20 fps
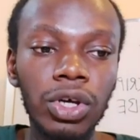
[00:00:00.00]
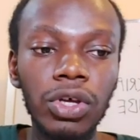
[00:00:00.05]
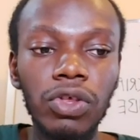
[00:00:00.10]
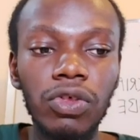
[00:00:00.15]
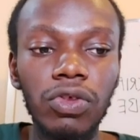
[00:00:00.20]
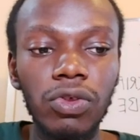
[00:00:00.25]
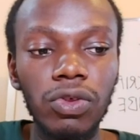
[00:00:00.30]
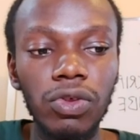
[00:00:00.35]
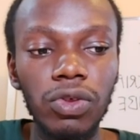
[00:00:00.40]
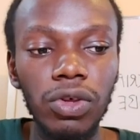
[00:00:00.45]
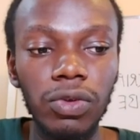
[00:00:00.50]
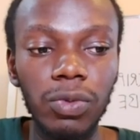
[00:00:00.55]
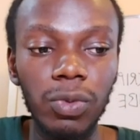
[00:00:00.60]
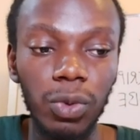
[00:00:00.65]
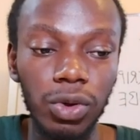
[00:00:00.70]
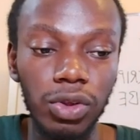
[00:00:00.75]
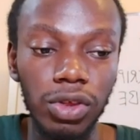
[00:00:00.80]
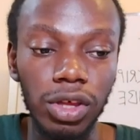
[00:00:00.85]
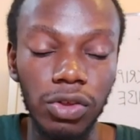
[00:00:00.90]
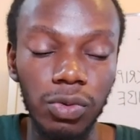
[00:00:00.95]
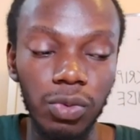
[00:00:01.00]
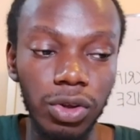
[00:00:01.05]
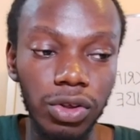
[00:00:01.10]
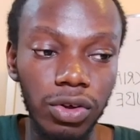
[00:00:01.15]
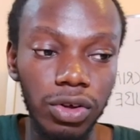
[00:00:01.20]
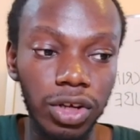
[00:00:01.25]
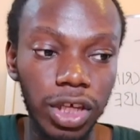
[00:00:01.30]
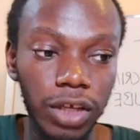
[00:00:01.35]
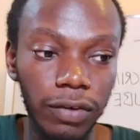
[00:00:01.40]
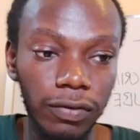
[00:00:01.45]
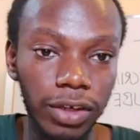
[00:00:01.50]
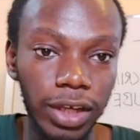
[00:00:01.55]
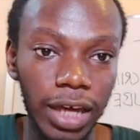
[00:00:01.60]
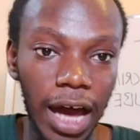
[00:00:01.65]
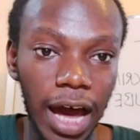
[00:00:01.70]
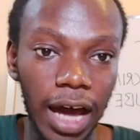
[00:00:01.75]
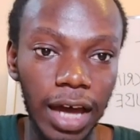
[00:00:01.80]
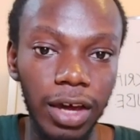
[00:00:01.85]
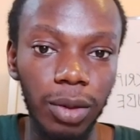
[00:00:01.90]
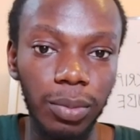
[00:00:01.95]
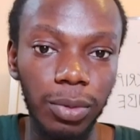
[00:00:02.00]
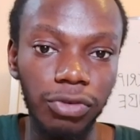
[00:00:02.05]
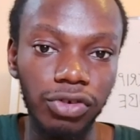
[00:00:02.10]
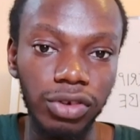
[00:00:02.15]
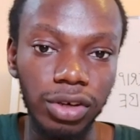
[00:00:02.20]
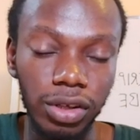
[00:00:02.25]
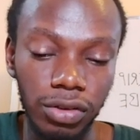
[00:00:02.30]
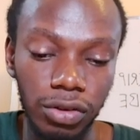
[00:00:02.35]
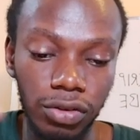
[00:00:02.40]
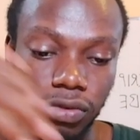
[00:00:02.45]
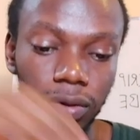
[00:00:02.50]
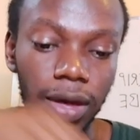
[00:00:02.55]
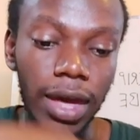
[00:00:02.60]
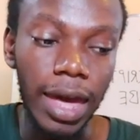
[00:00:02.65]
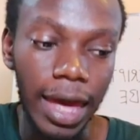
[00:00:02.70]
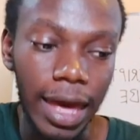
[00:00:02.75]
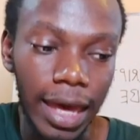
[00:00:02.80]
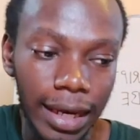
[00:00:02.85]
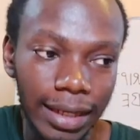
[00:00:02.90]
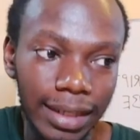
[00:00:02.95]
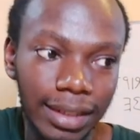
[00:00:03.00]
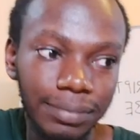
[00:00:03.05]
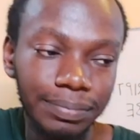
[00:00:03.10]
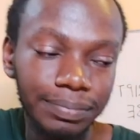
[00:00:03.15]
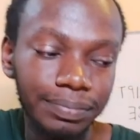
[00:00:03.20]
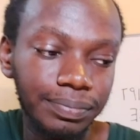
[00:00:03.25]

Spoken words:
it's what's going to give you the higher opportunity to earn